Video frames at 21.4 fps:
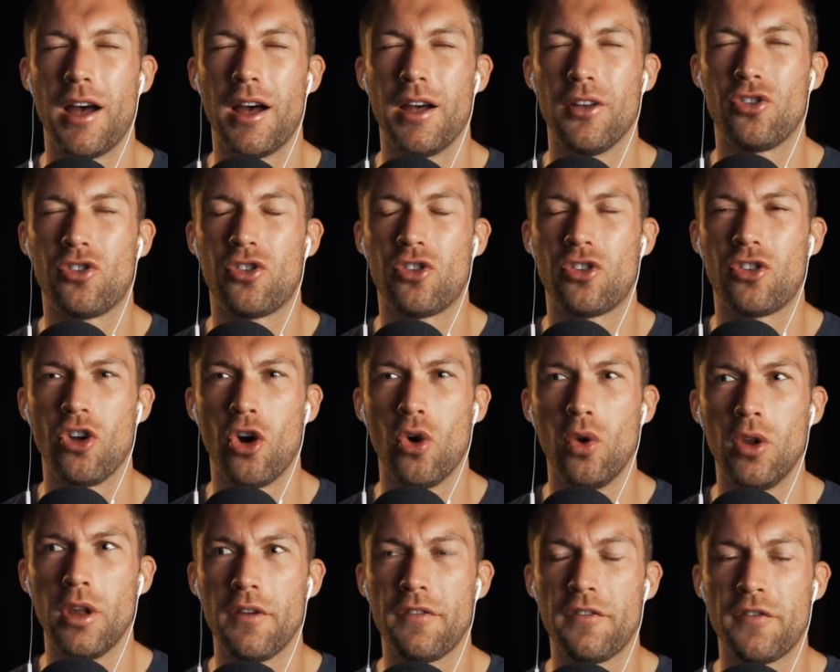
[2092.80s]

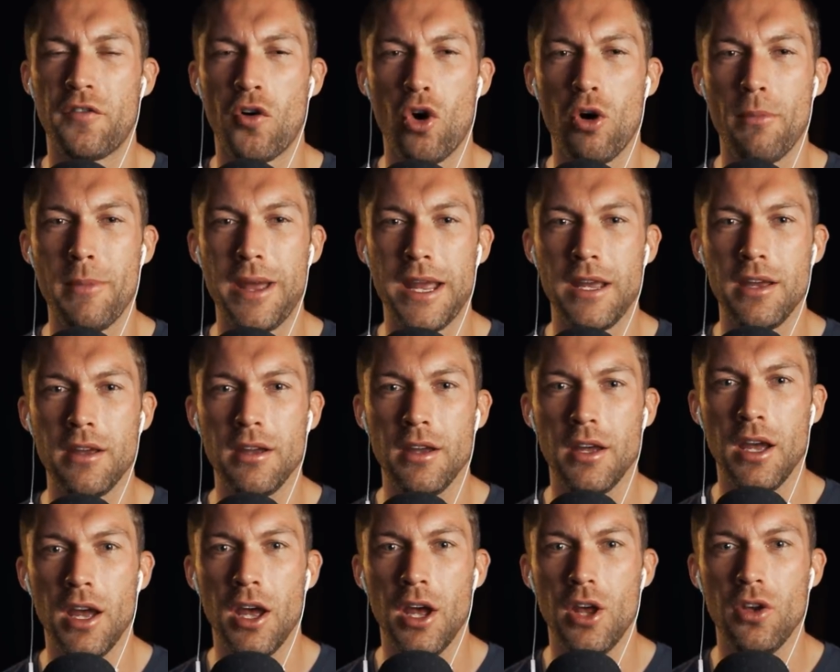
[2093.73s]
solar forming.
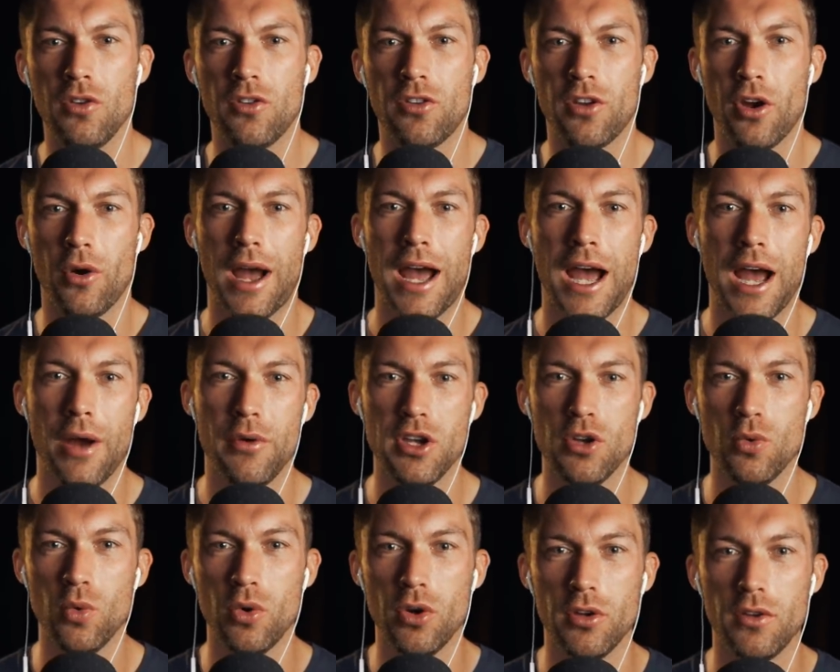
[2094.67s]
So how
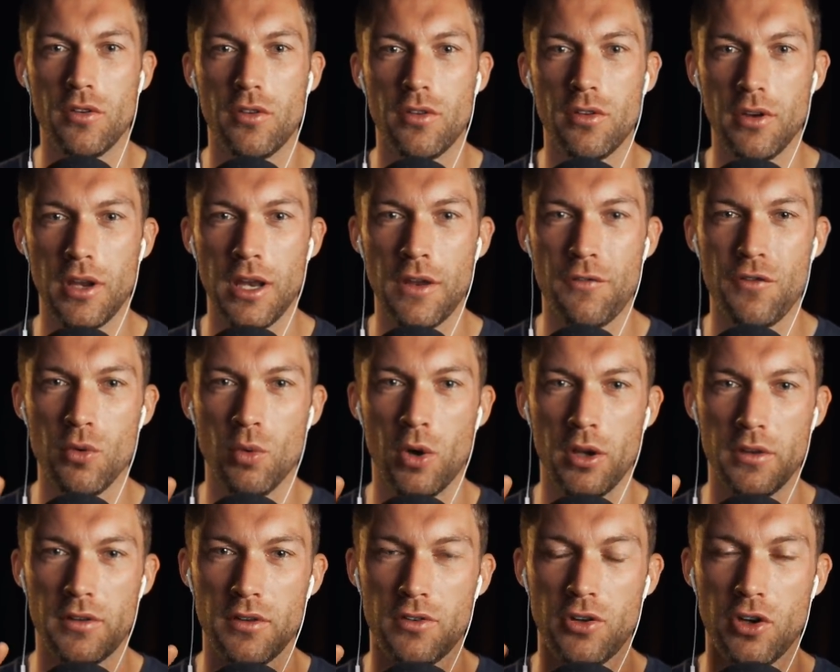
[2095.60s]
you would, if you
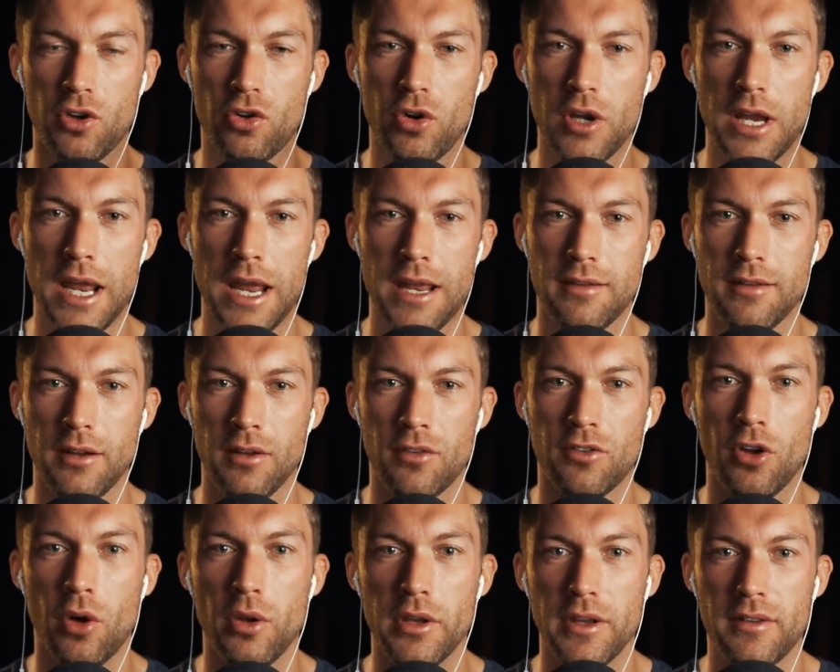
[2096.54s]
wanted to create a
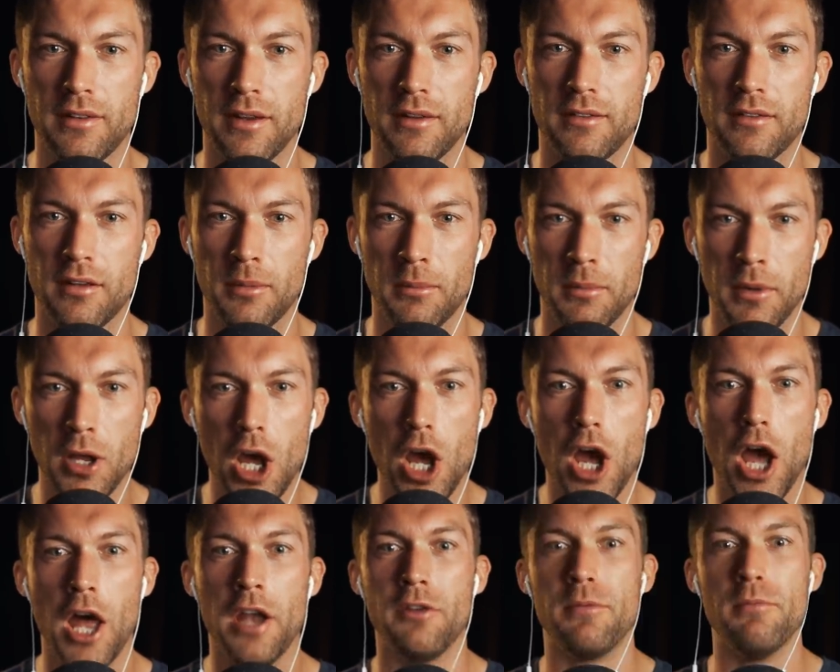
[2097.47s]
solar system
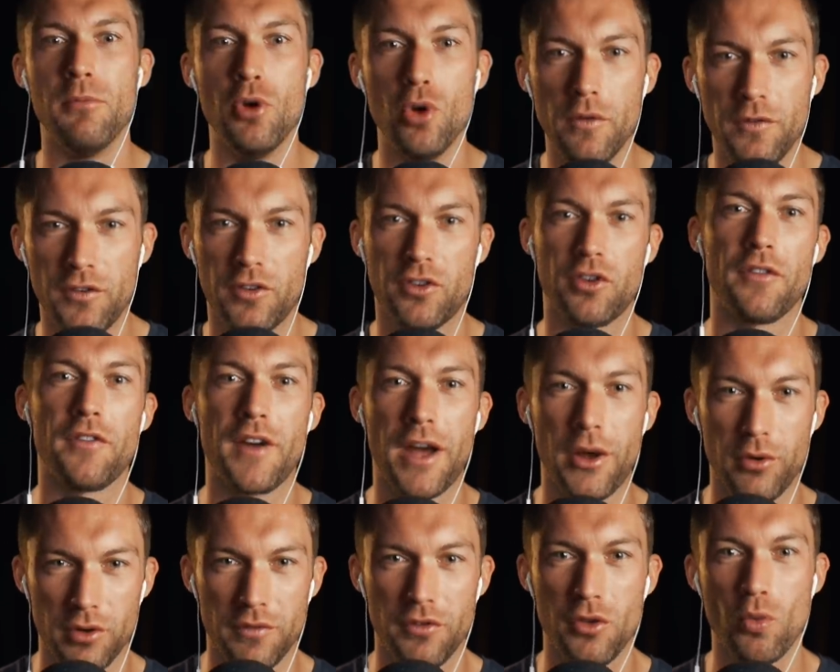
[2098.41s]
and move stuff
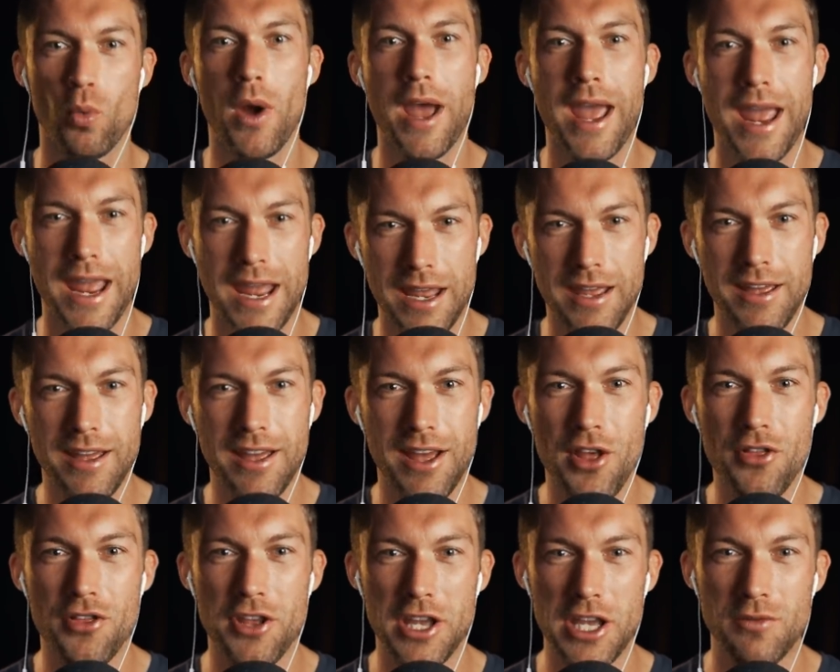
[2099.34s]
out of the way
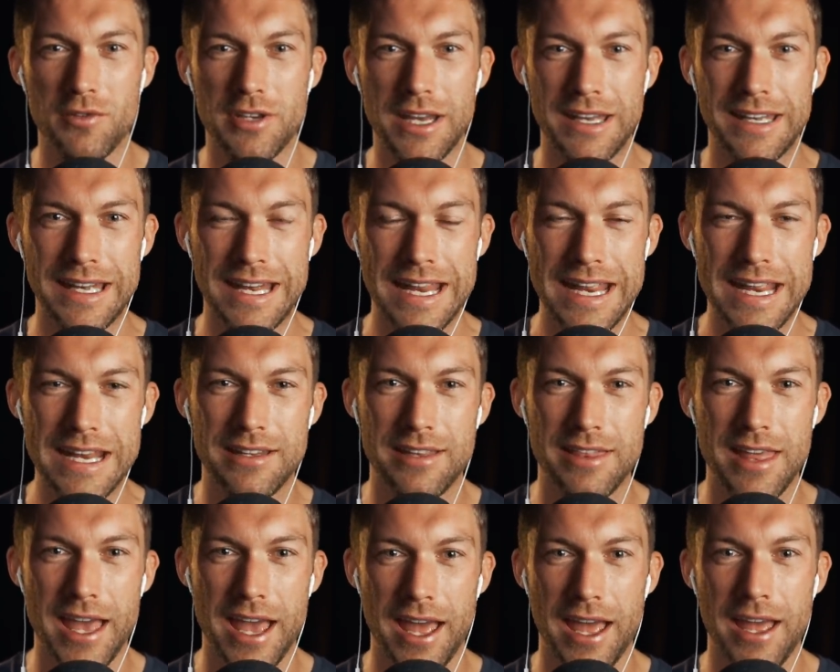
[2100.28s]
that you didn't need
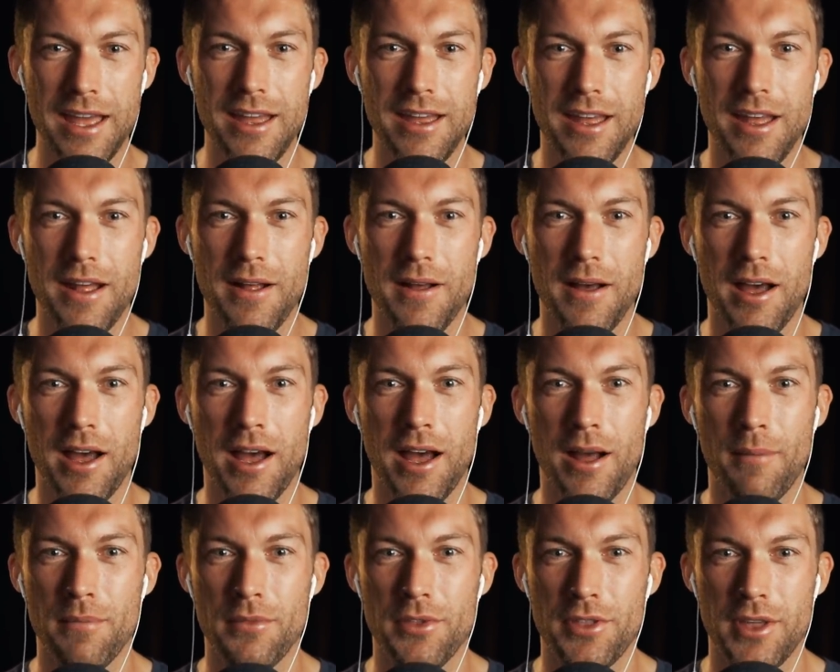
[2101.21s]
there,
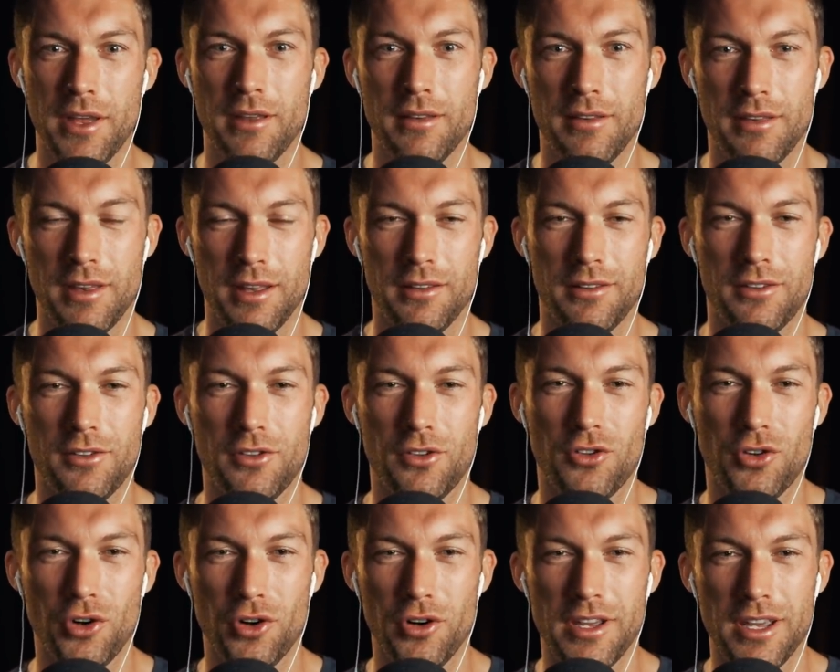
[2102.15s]
they're
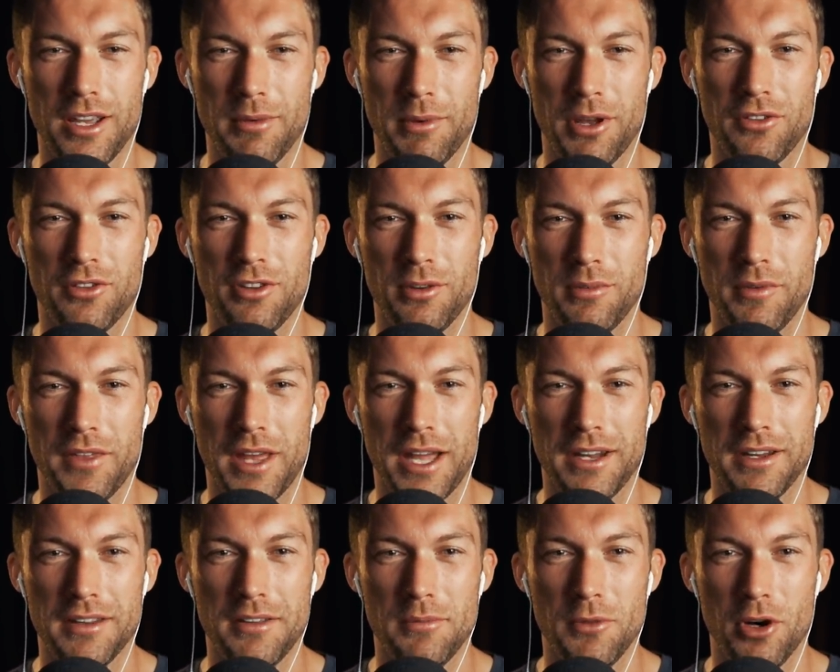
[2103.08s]
talking about some of
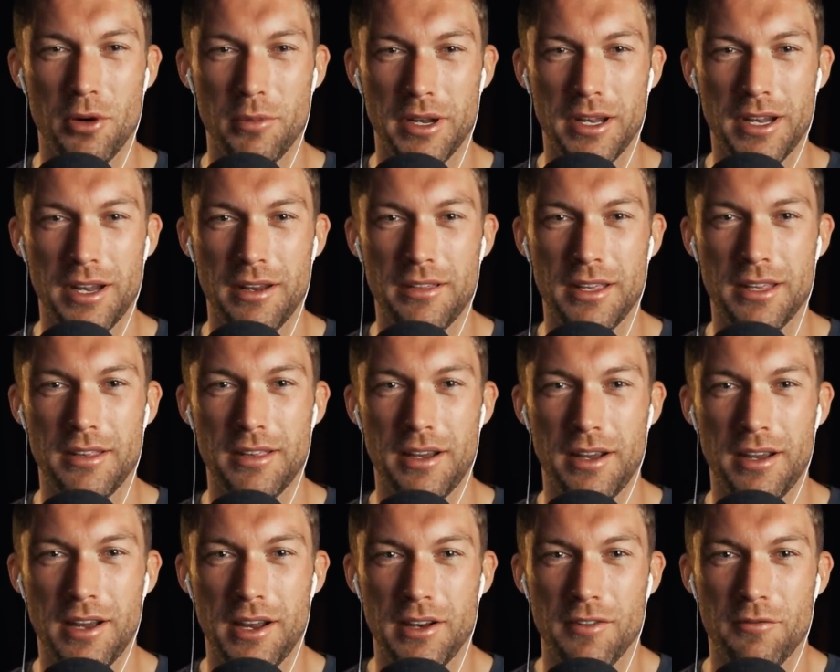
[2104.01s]
that at the moment, and I think that
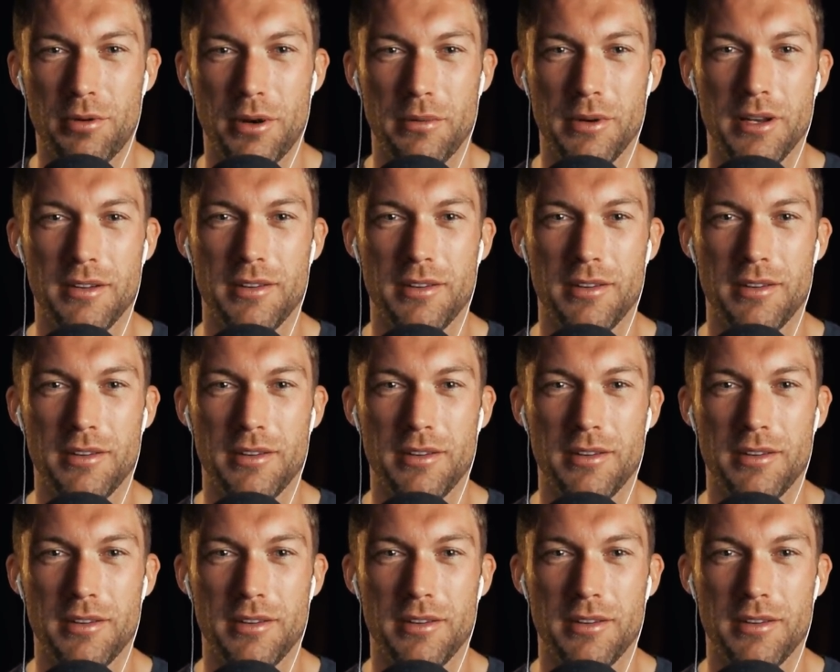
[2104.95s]
kind of probably